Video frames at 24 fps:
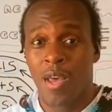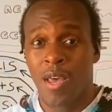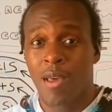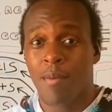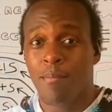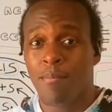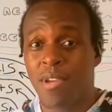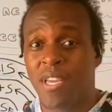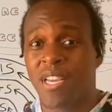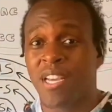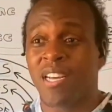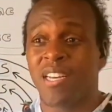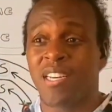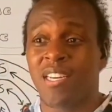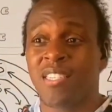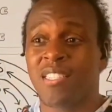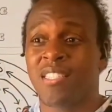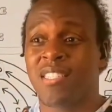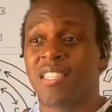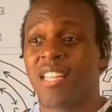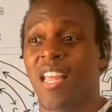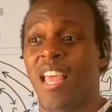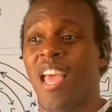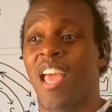
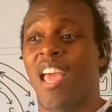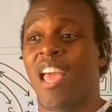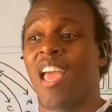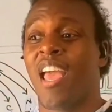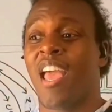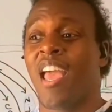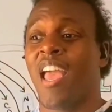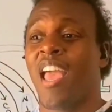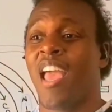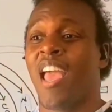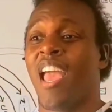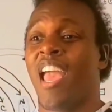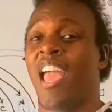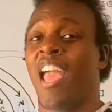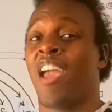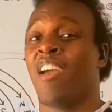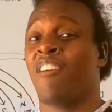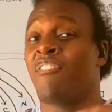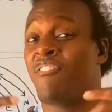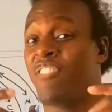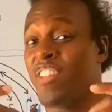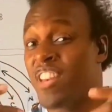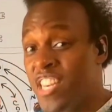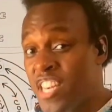Because
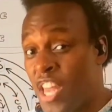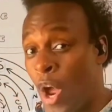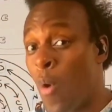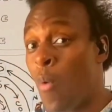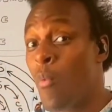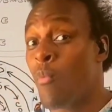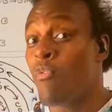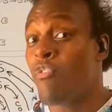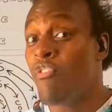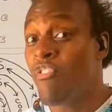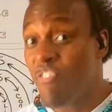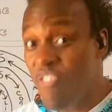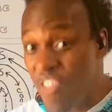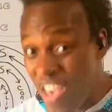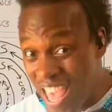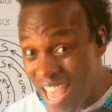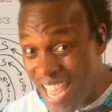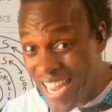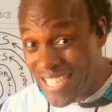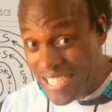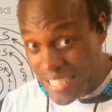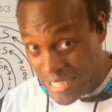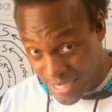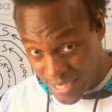if it don't
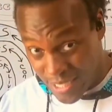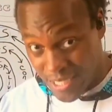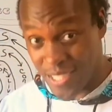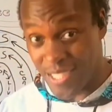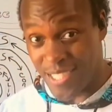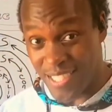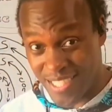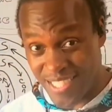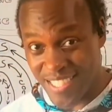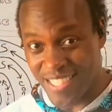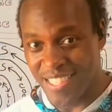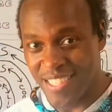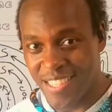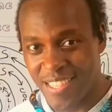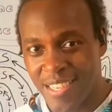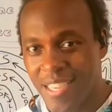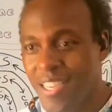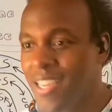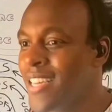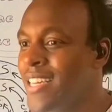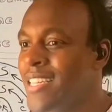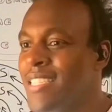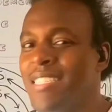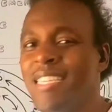fit,
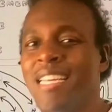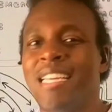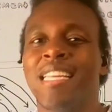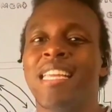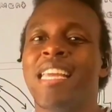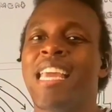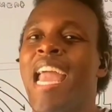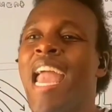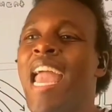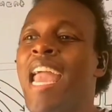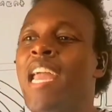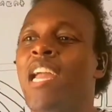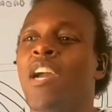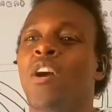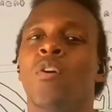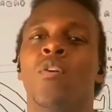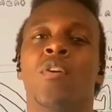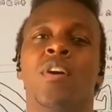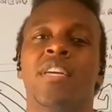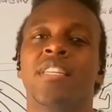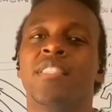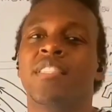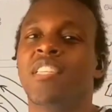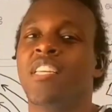then you ain't going
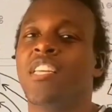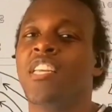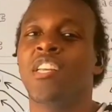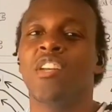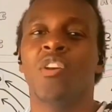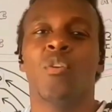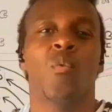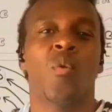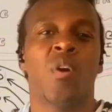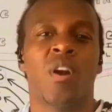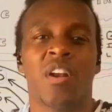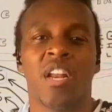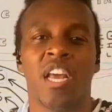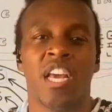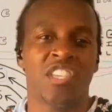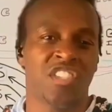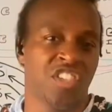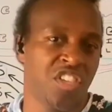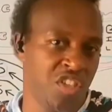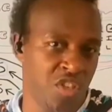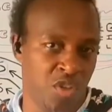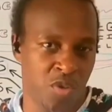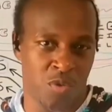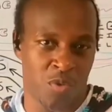to continue to wear that
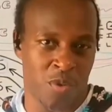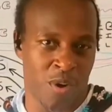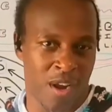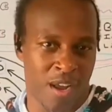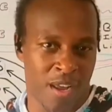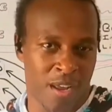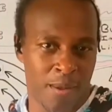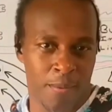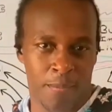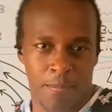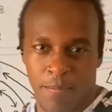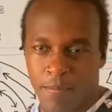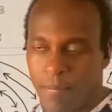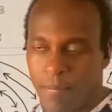shoe, right?